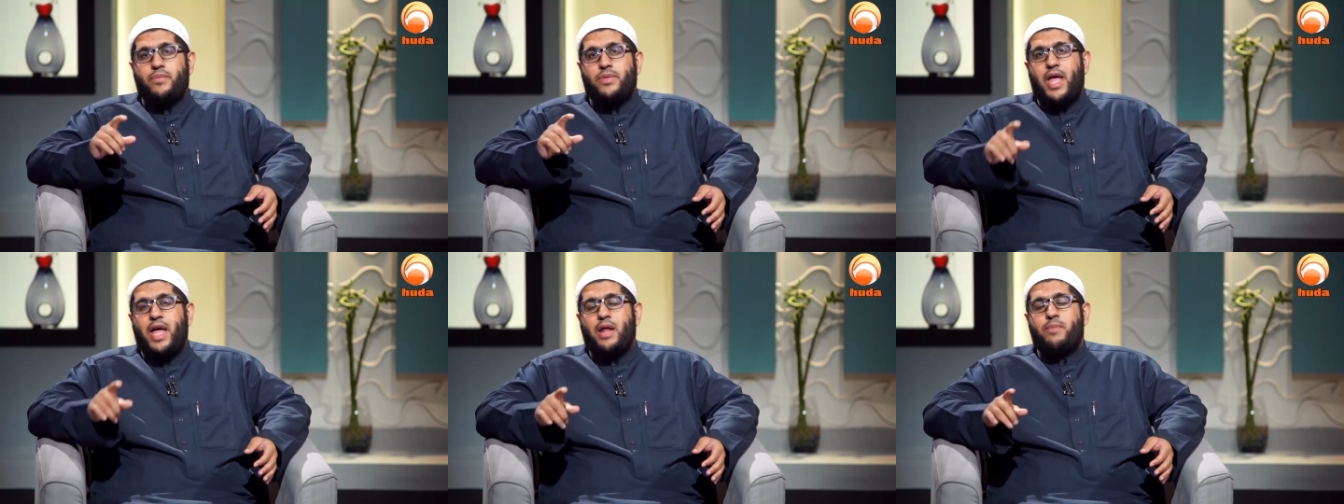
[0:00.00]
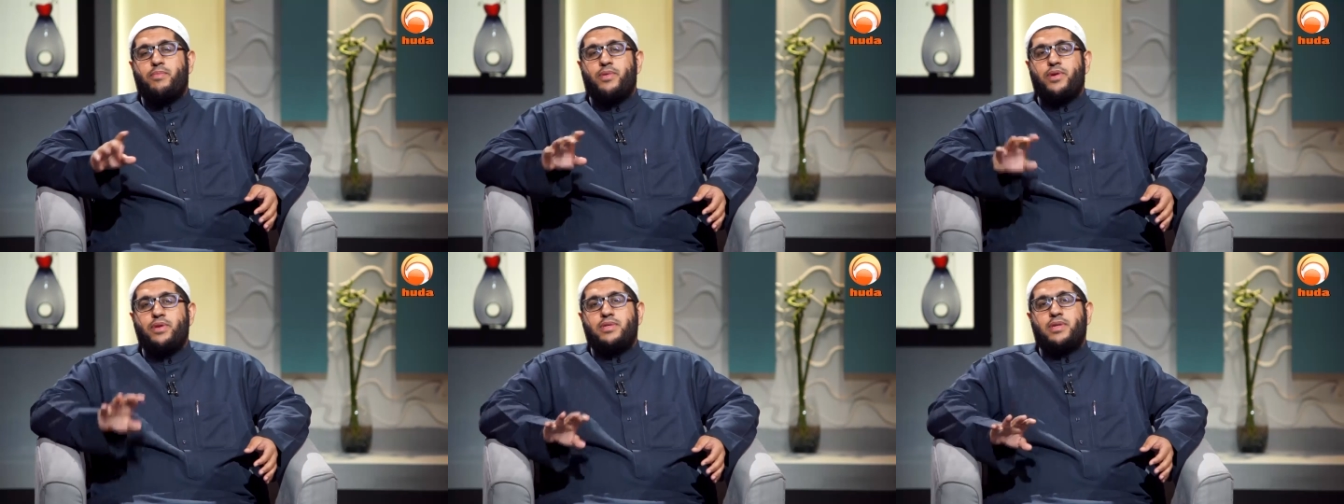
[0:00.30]

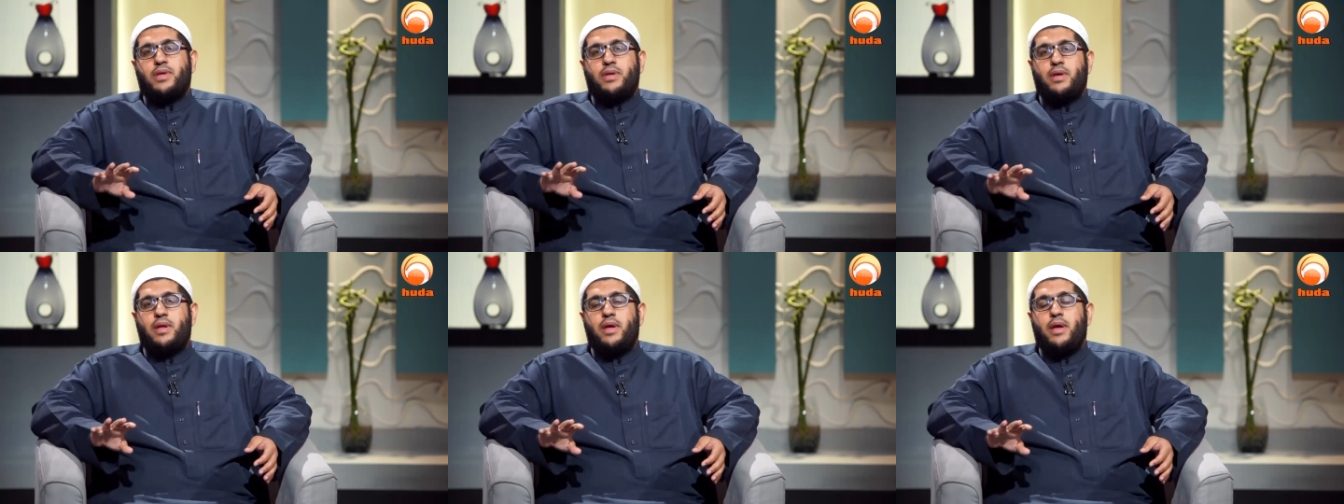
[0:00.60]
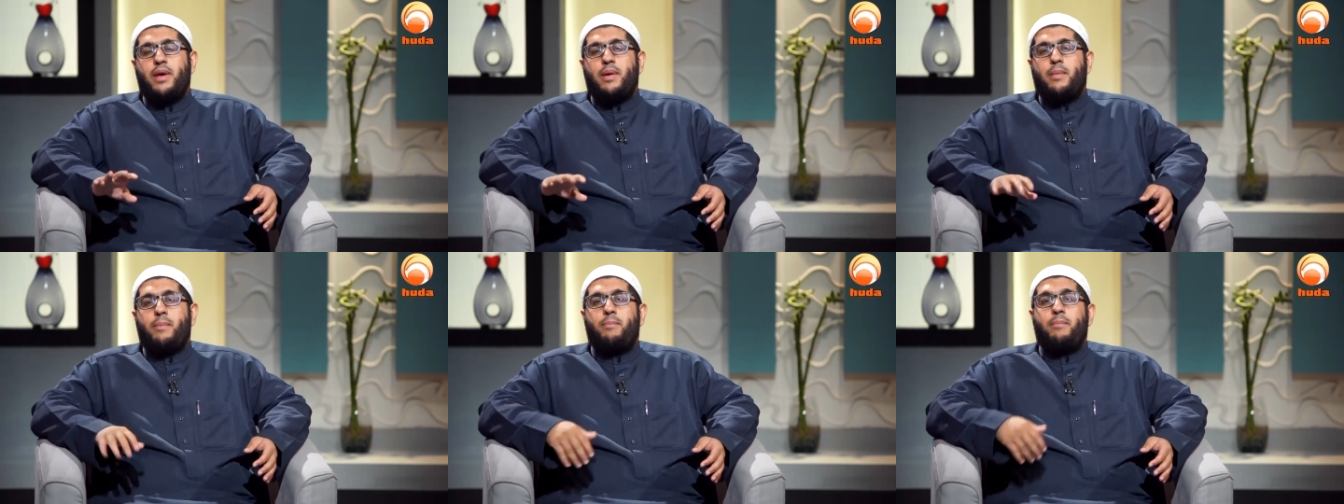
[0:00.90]
that person,
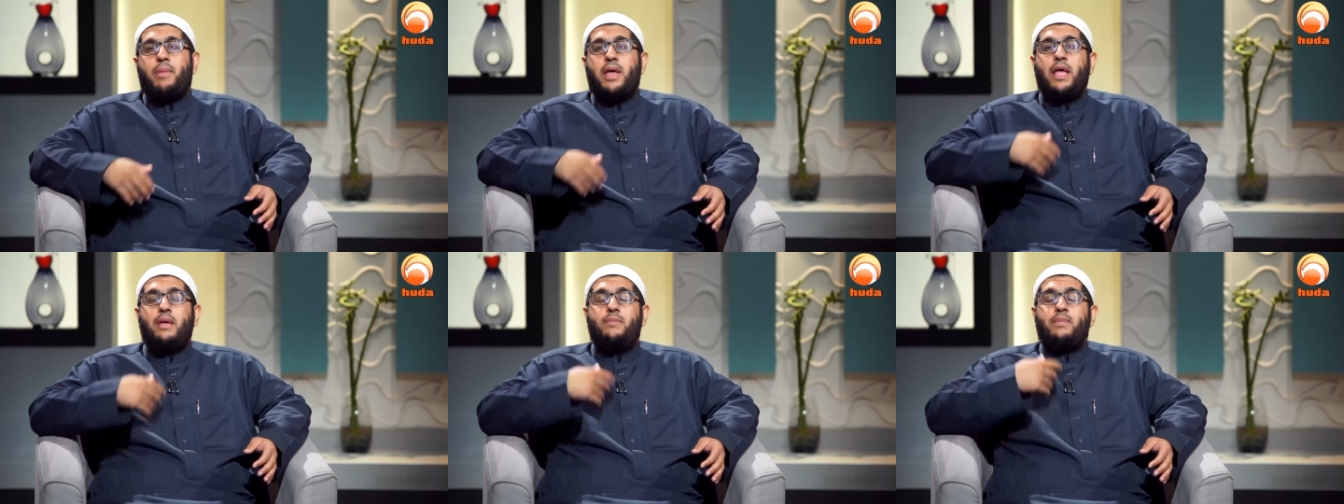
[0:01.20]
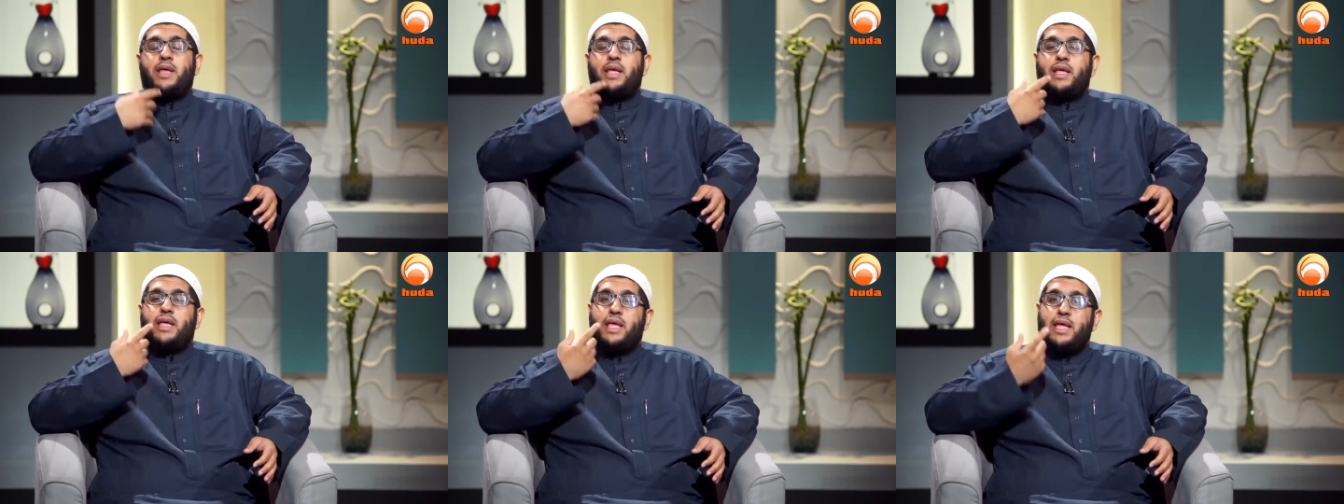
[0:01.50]

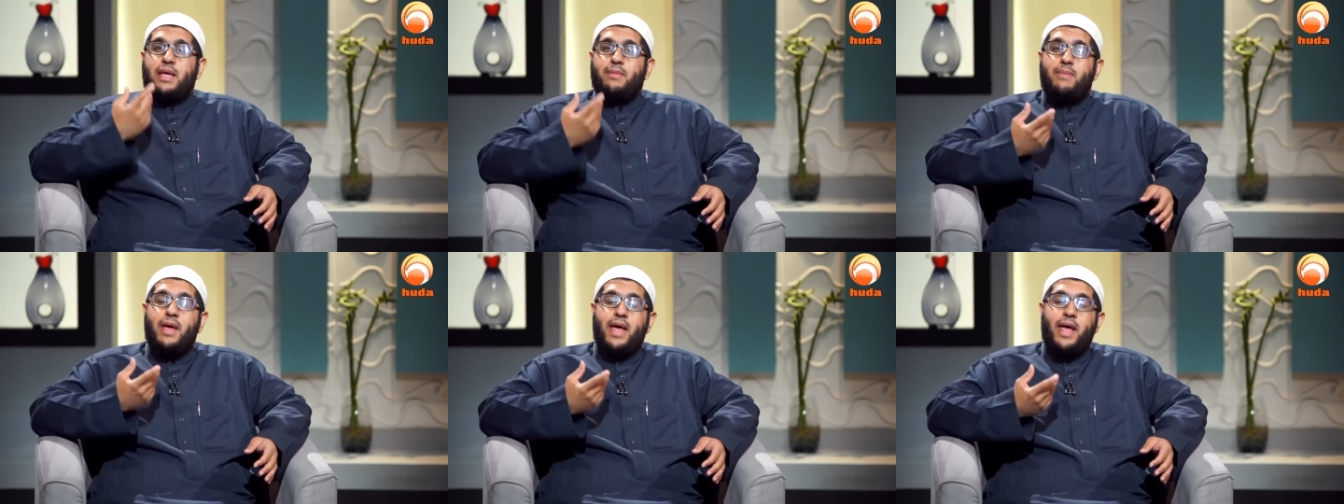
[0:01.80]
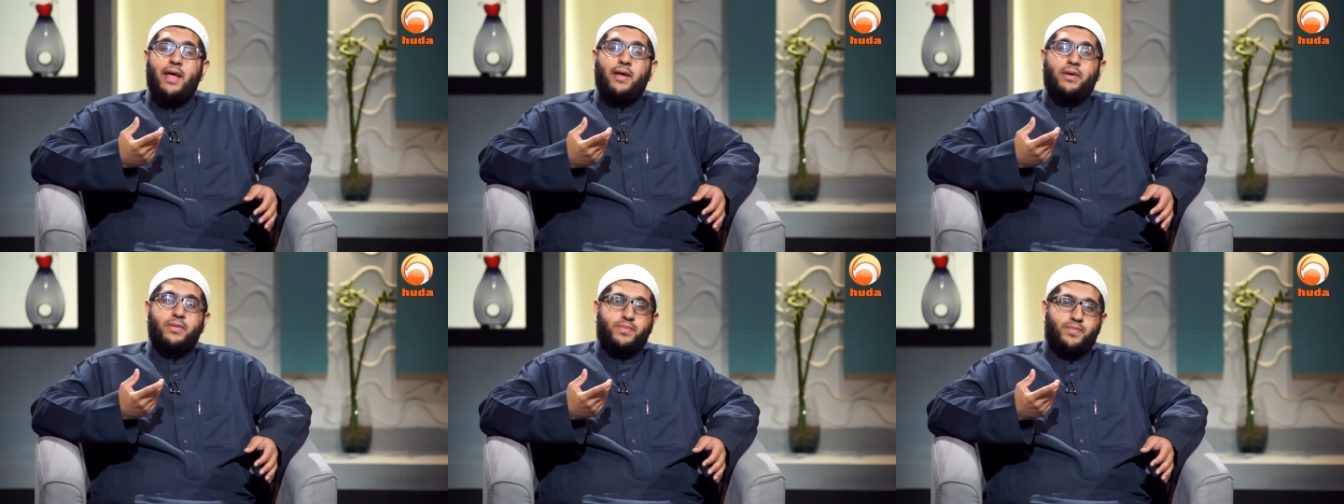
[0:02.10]
maybe he
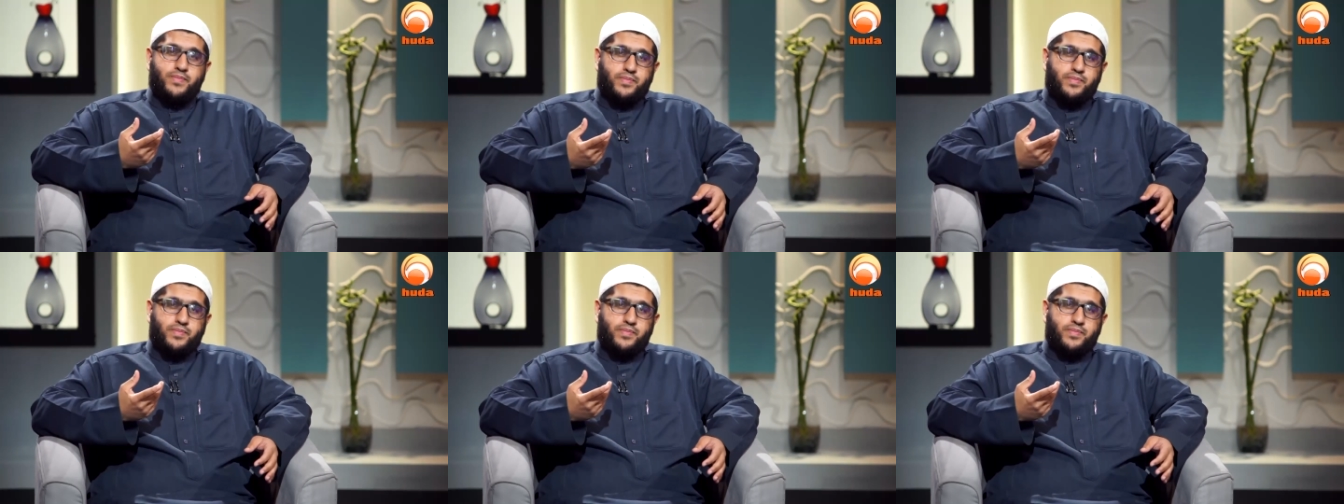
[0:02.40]
may